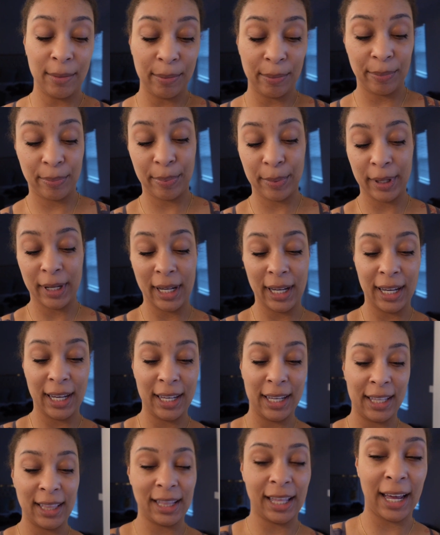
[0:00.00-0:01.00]

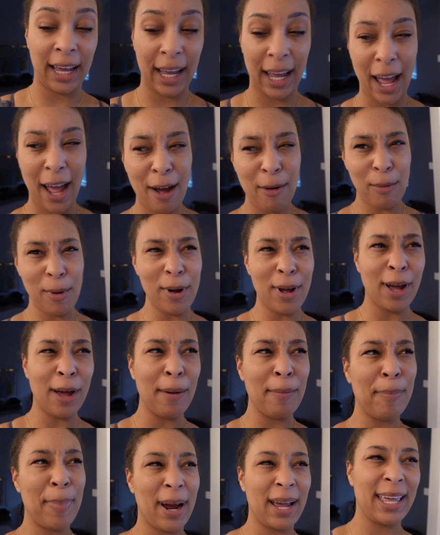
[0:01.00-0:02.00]
but like I woke
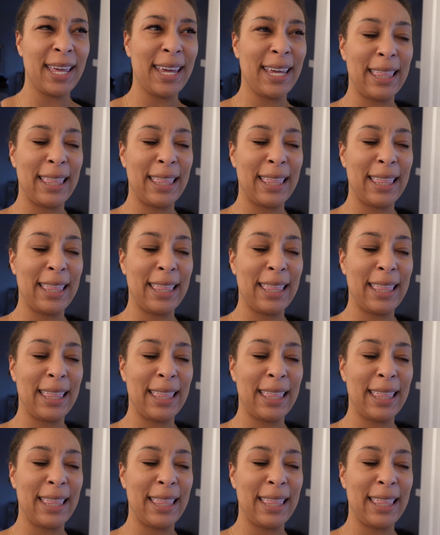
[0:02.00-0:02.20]
up probably